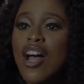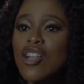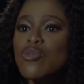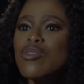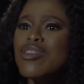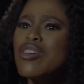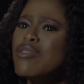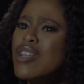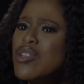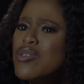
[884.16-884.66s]
That's
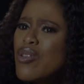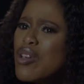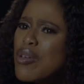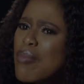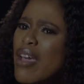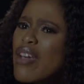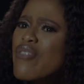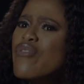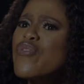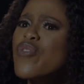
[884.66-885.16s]
when you
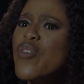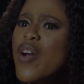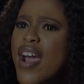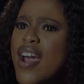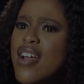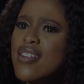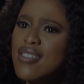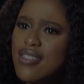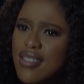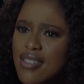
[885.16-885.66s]
make
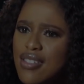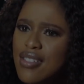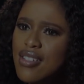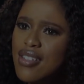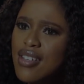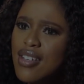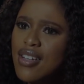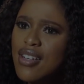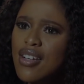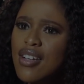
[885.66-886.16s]
friends.
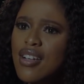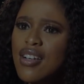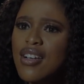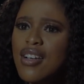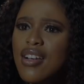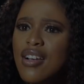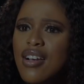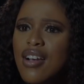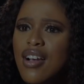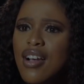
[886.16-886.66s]

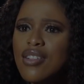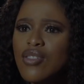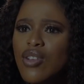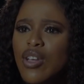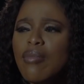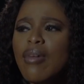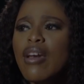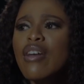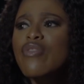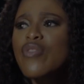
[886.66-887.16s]
That's
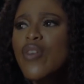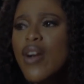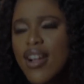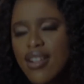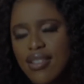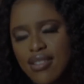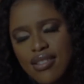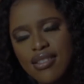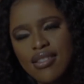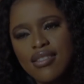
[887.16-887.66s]
when you make
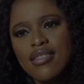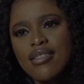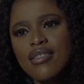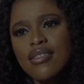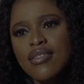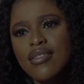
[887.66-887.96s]
friends.